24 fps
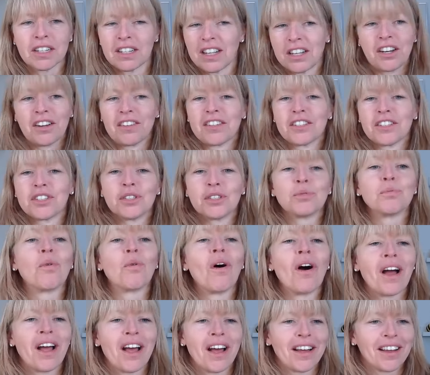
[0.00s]
you know, this is
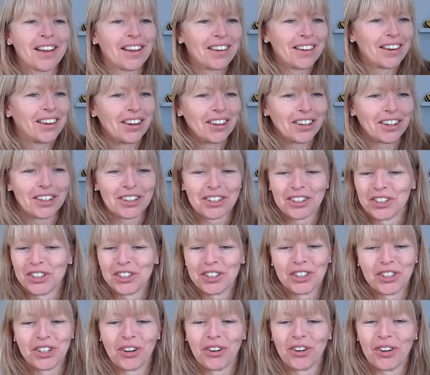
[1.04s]
why I kind of mm-hmm.
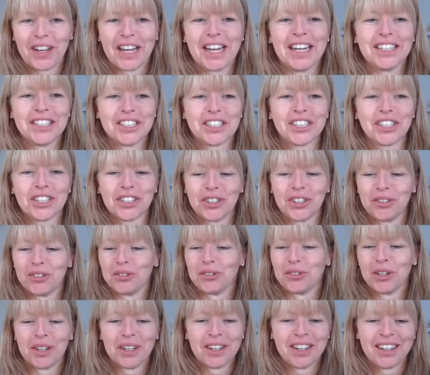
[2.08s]
got
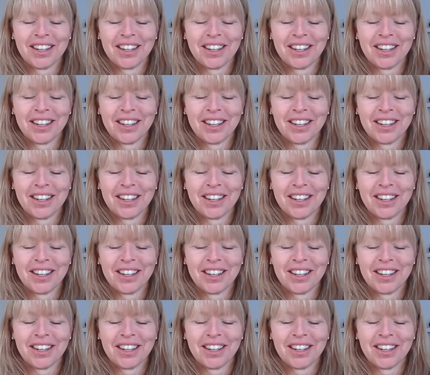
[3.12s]
into